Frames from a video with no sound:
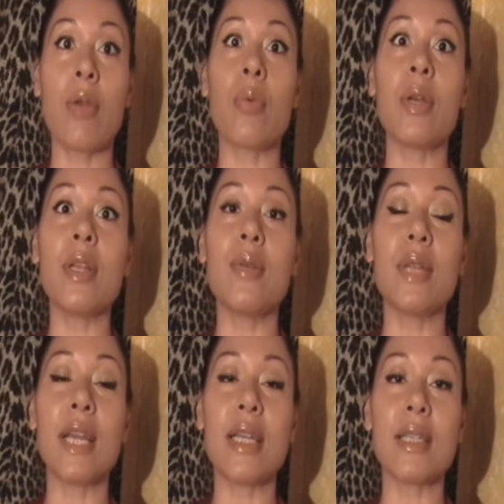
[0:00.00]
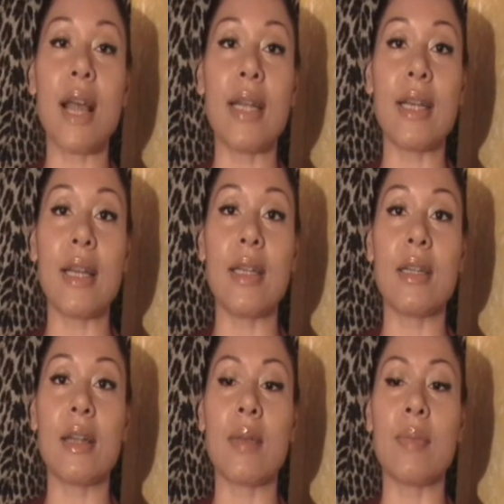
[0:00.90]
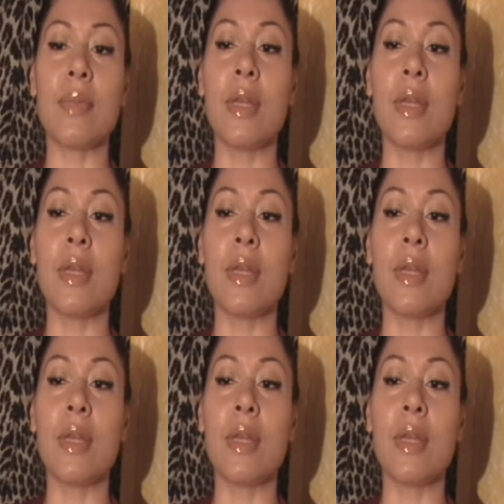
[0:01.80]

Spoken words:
They're really, really excited, and I'm